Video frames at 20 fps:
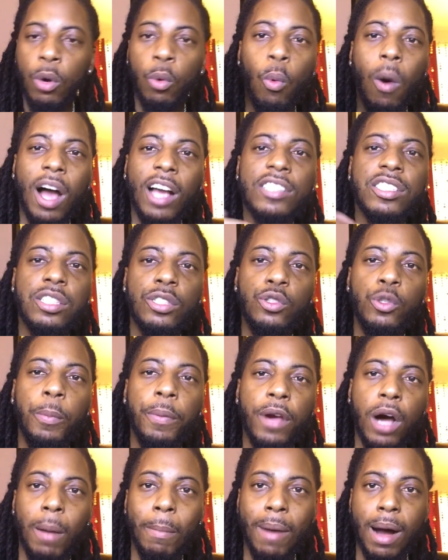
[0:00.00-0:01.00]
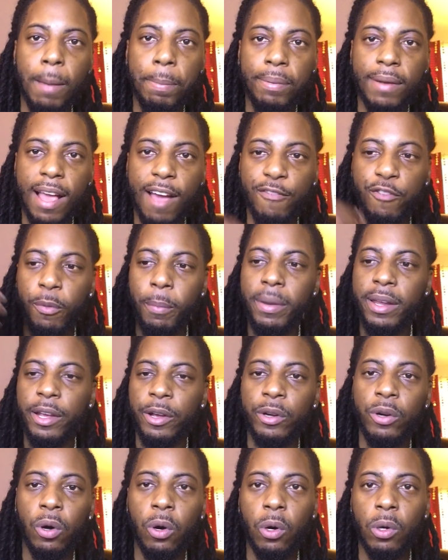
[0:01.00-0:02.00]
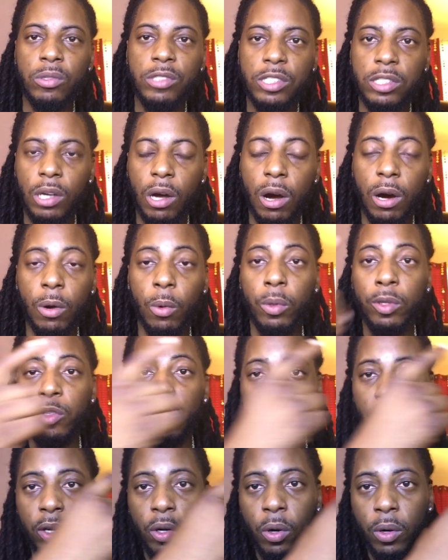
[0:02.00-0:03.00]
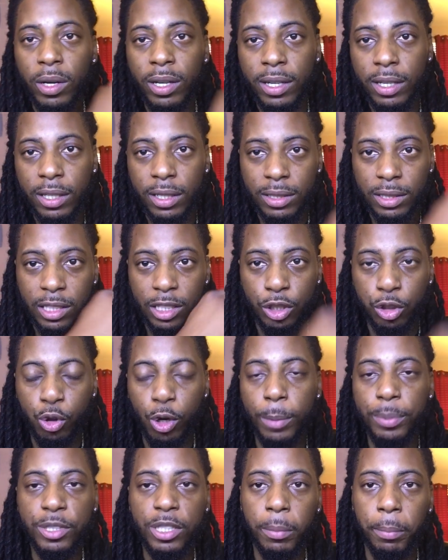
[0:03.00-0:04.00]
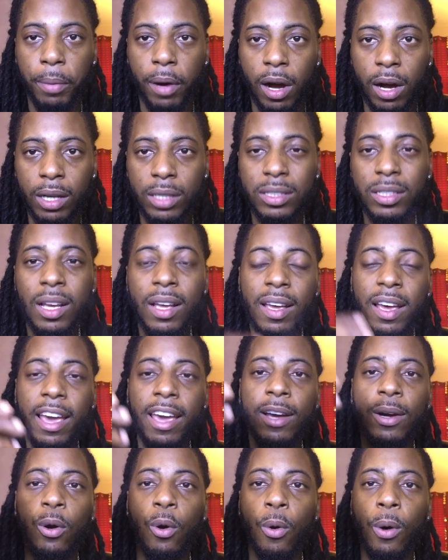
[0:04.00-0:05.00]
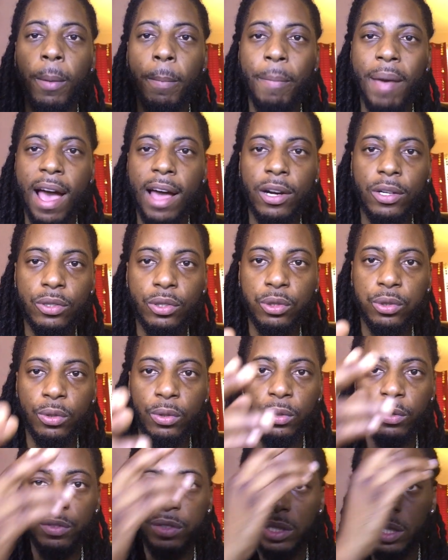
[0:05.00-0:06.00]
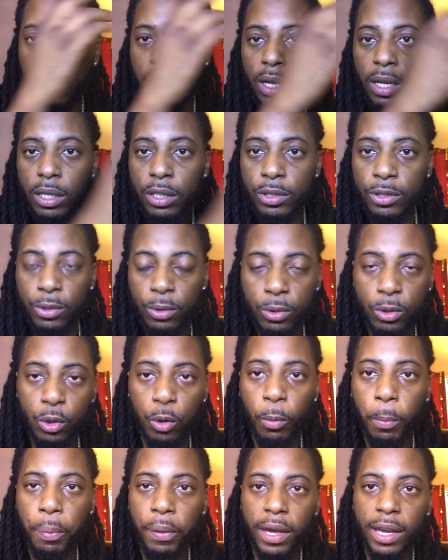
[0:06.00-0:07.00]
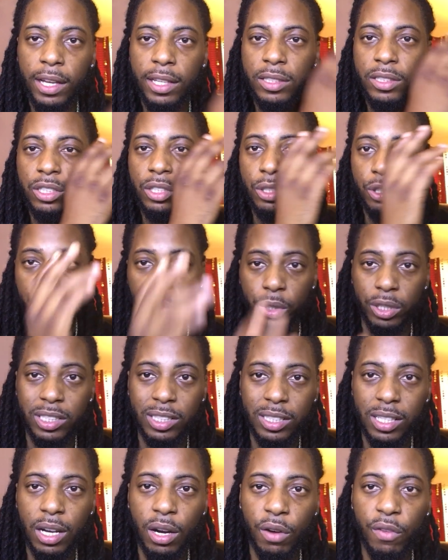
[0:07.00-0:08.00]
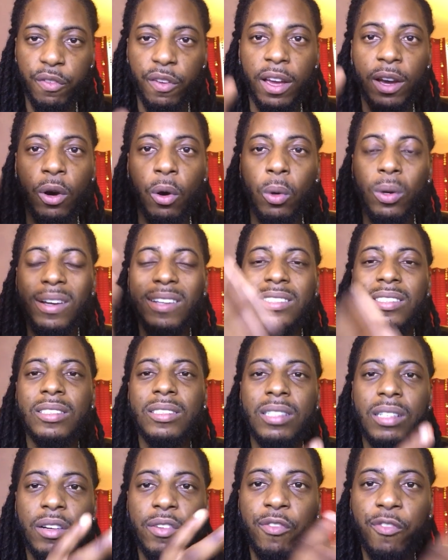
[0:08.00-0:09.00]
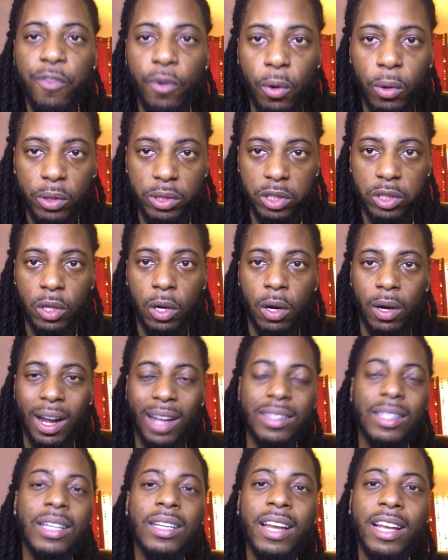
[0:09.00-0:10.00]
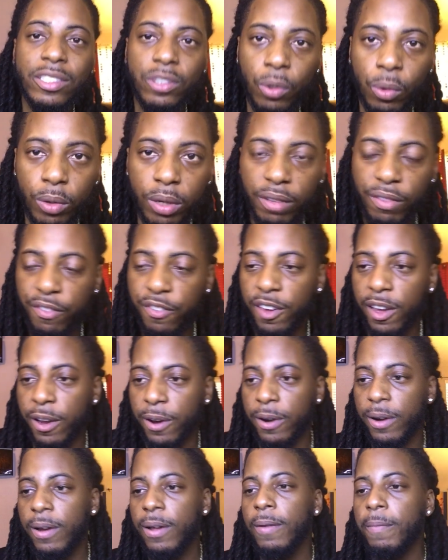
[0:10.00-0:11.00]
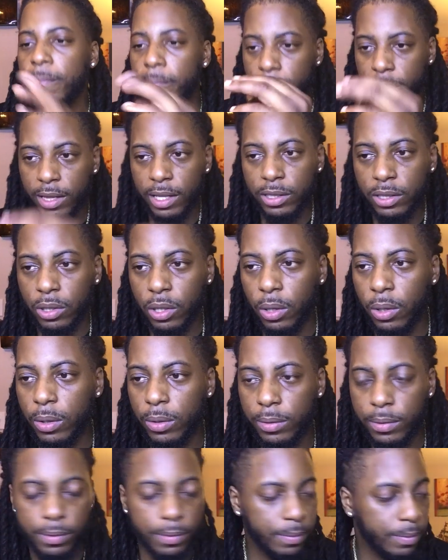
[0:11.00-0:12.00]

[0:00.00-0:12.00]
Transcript: why should you be on my platform and hear the whole song when you can go to the description box and go on Battle Truth's YouTube page yourself and go listen to the full song? I think that's only fair. Let's go.